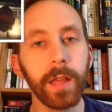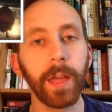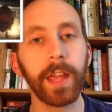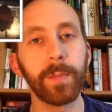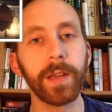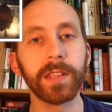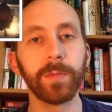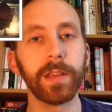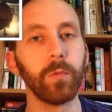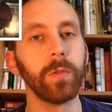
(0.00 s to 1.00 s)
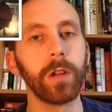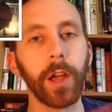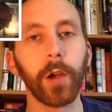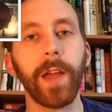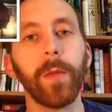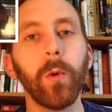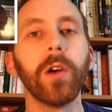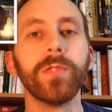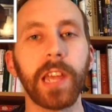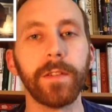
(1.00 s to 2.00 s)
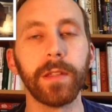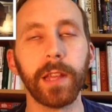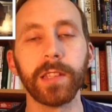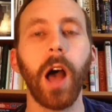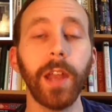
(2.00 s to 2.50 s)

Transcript: that he appears to be going around the world saving things.